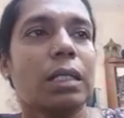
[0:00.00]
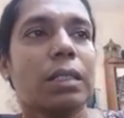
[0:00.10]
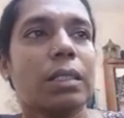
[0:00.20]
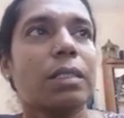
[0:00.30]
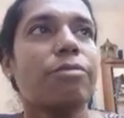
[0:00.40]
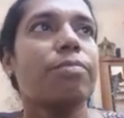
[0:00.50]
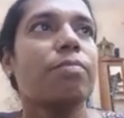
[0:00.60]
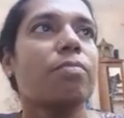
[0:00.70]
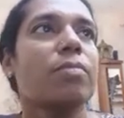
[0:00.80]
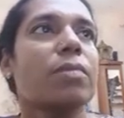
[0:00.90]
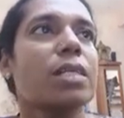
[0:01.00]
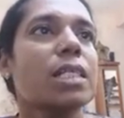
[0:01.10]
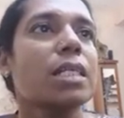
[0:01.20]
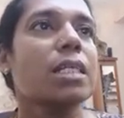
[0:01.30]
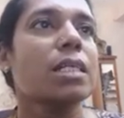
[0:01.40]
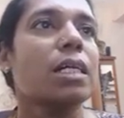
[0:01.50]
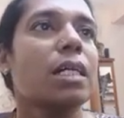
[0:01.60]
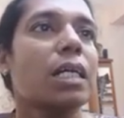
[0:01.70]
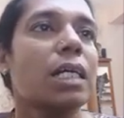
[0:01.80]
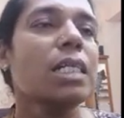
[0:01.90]
the result
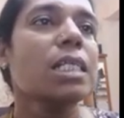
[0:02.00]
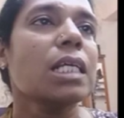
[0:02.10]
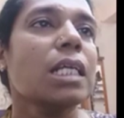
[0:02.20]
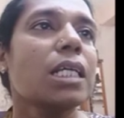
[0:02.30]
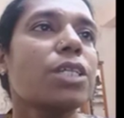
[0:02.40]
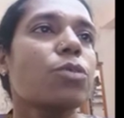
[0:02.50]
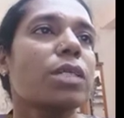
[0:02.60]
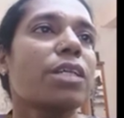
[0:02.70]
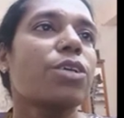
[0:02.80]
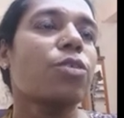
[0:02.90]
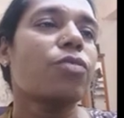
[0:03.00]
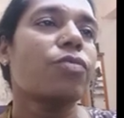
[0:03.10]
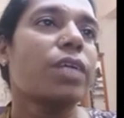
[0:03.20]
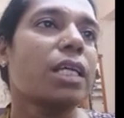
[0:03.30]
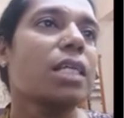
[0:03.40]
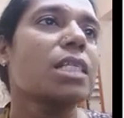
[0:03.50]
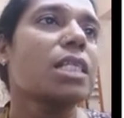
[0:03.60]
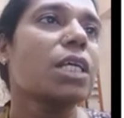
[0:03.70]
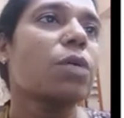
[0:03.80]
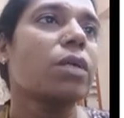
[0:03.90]
is E total D of T is
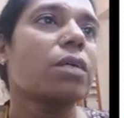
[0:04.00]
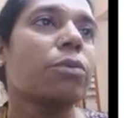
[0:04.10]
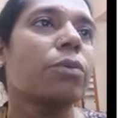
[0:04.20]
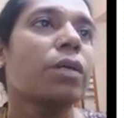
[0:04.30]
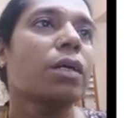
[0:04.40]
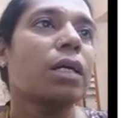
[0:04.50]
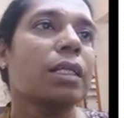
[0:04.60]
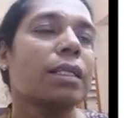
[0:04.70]
equal to the